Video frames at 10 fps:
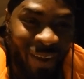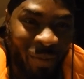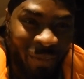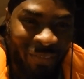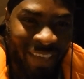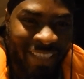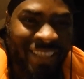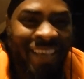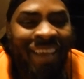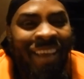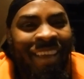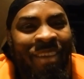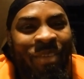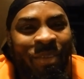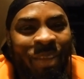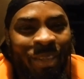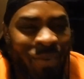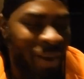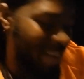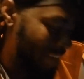quick fix. If it does
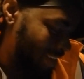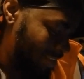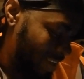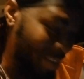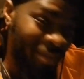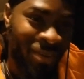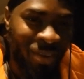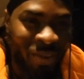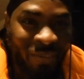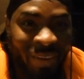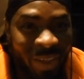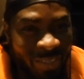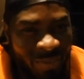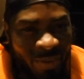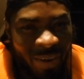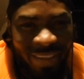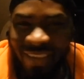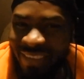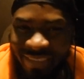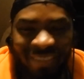work, then you guys will know. If it doesn't work,
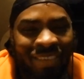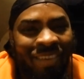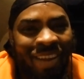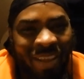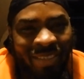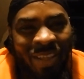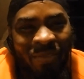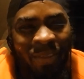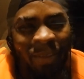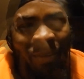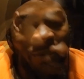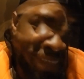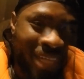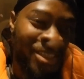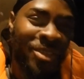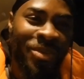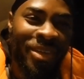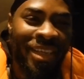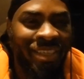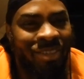you guys definitely know. Thanks for
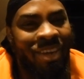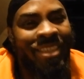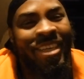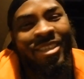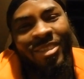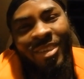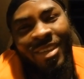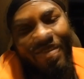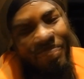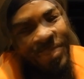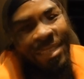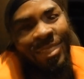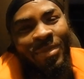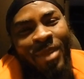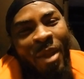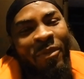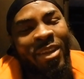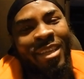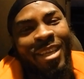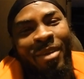tuning in. TriStars Trucking. Please subscribe if you're
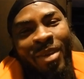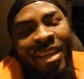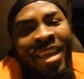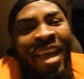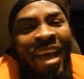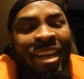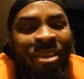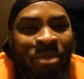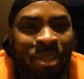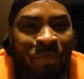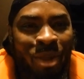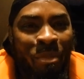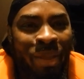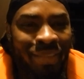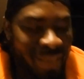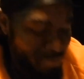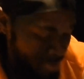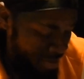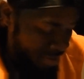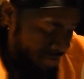not already, and leave me some comment. Tell
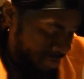me,